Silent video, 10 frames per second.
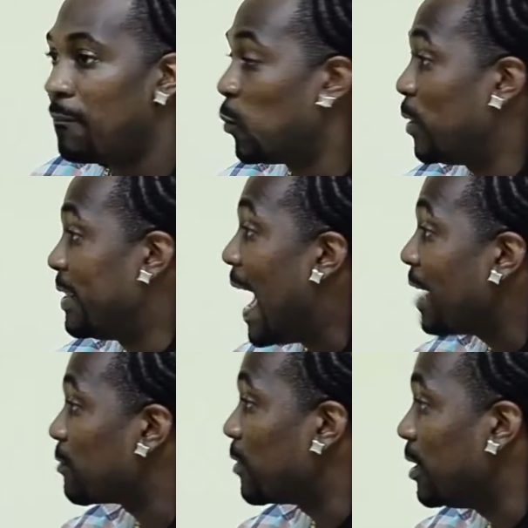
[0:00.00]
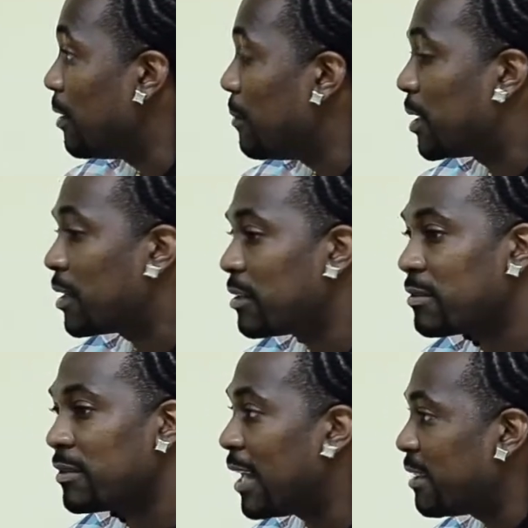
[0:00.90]
we dance with it, because
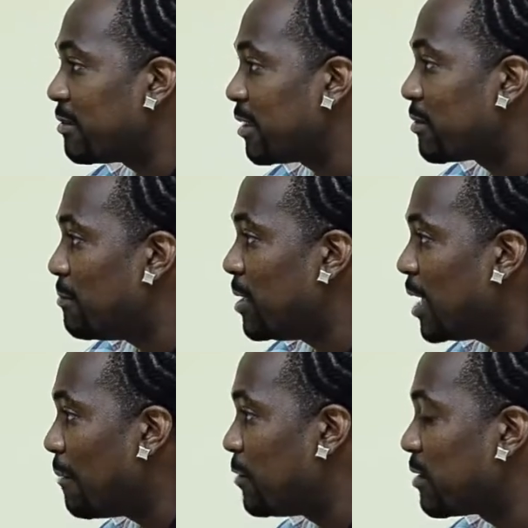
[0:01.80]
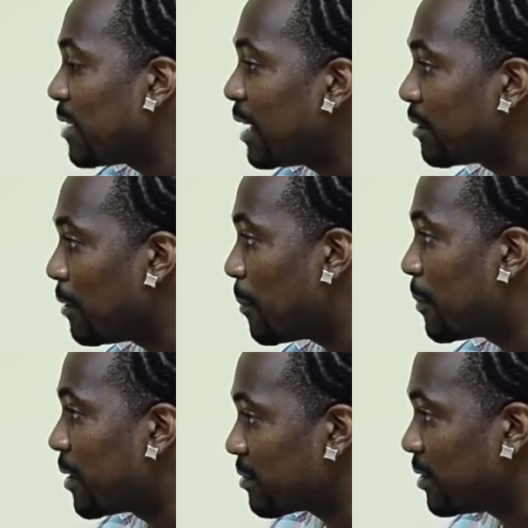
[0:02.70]
that's just me. I'm just that type of
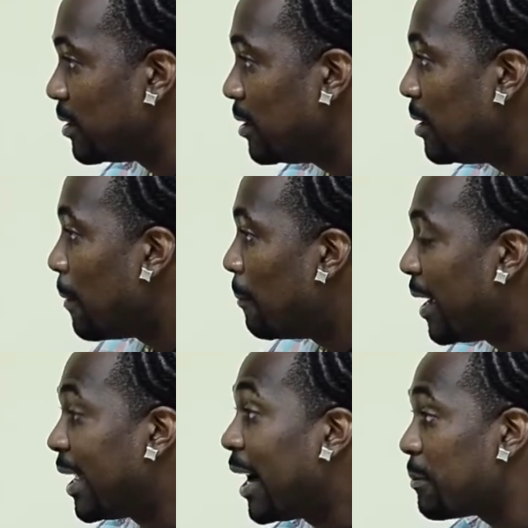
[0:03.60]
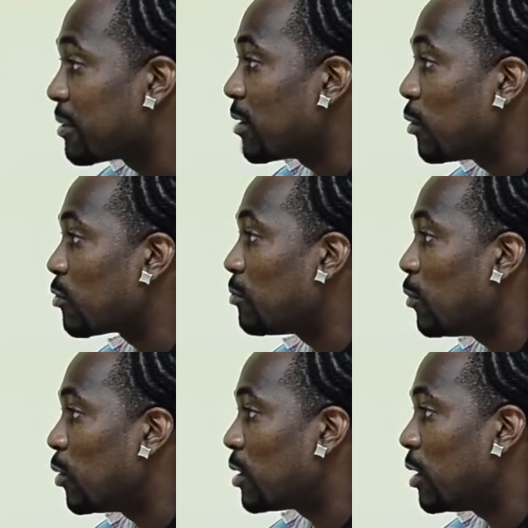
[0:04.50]
person. But in Hypasounds
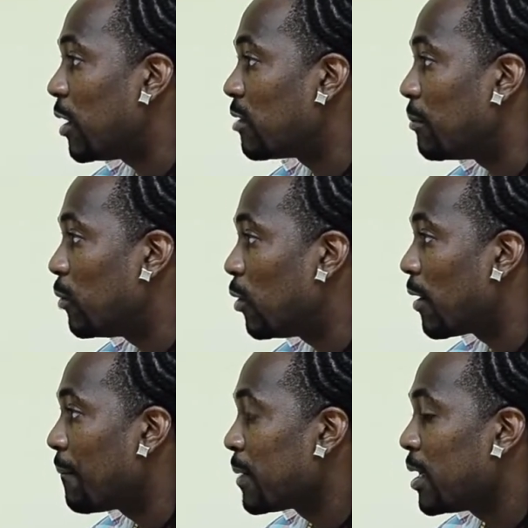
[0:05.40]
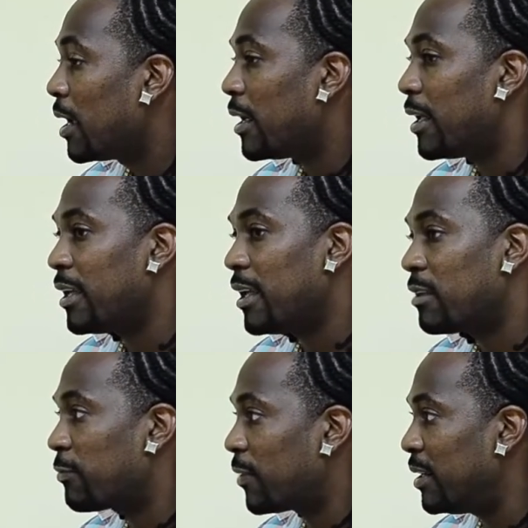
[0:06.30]
mode now is more,
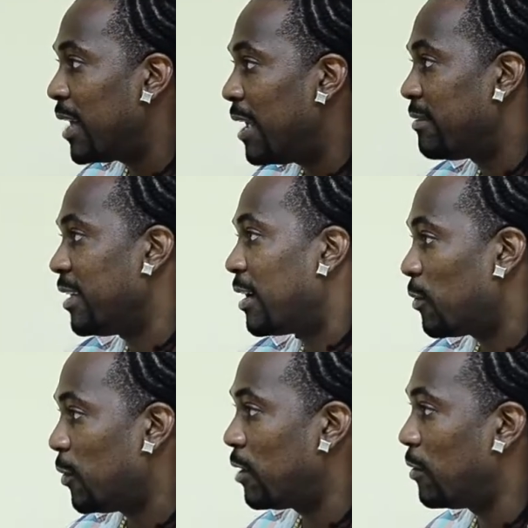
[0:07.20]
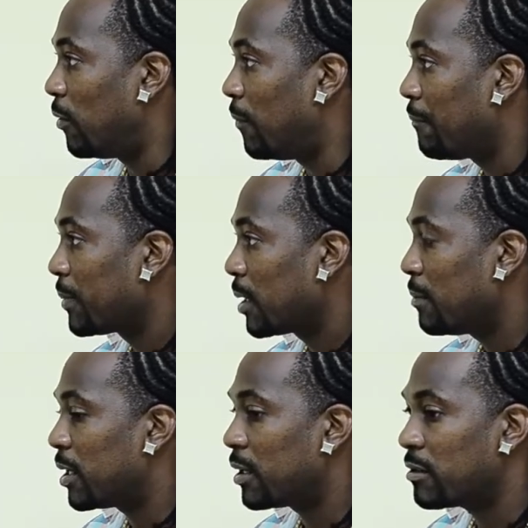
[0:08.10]
it's funny that it's the other way around,
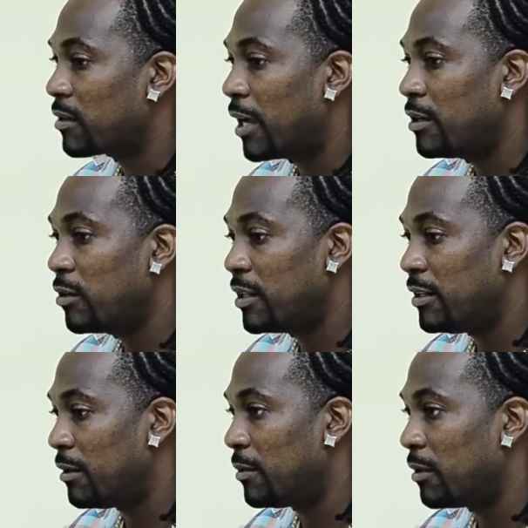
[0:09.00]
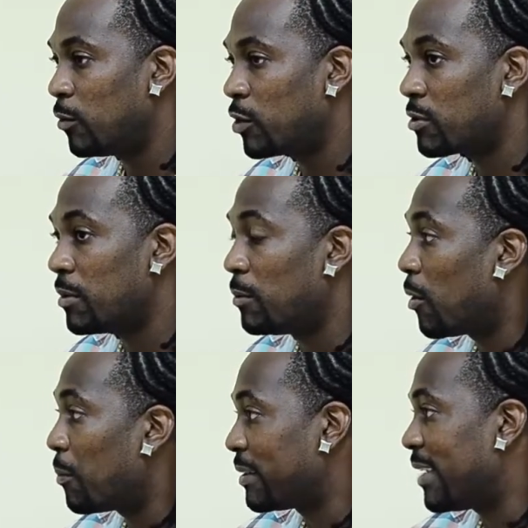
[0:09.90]
because I know the Damien mode should be more
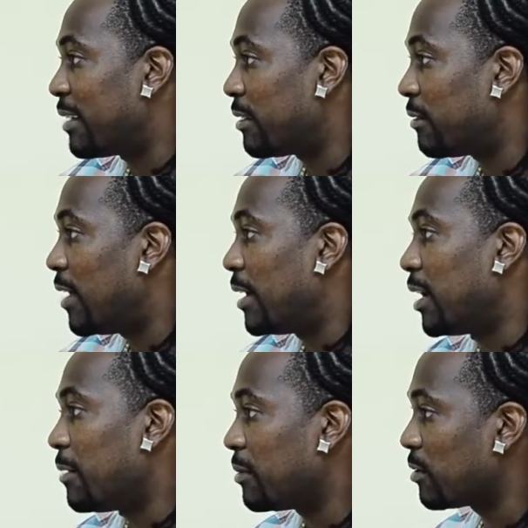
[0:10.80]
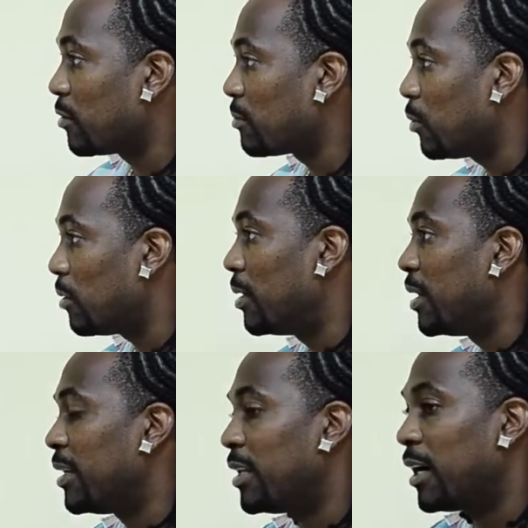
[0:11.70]
protective than the Hypasounds mode, but
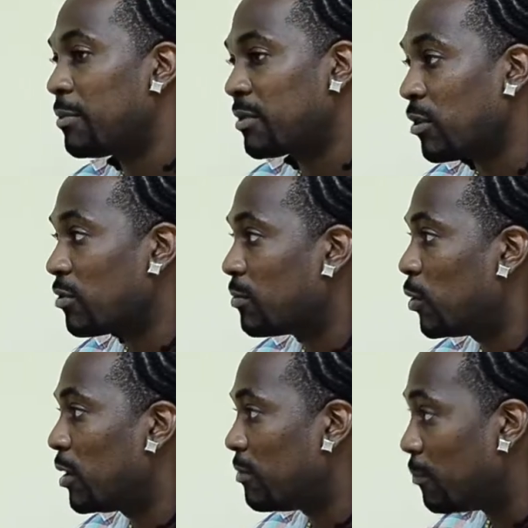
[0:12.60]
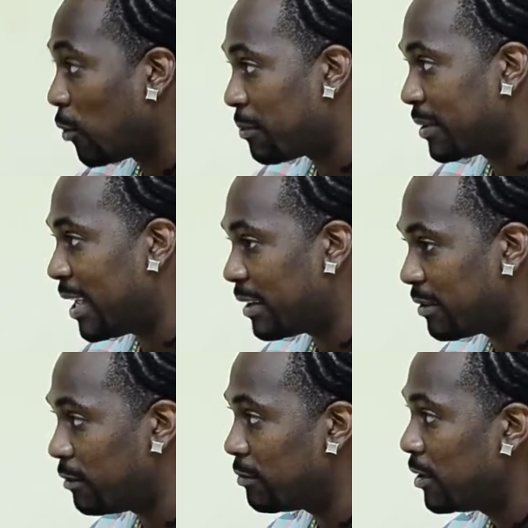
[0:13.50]
in the Hypasounds mode is more
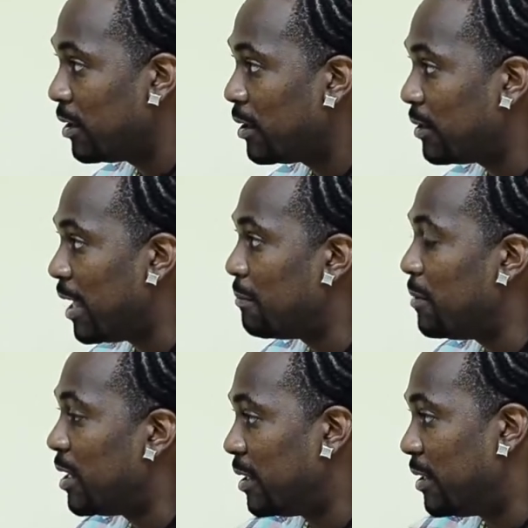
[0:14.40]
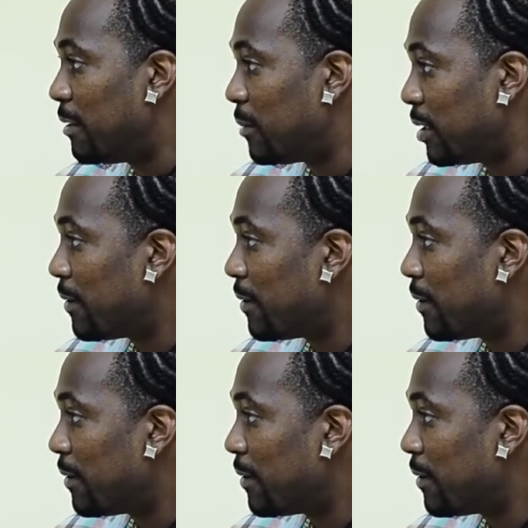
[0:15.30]
protective than being the Damien,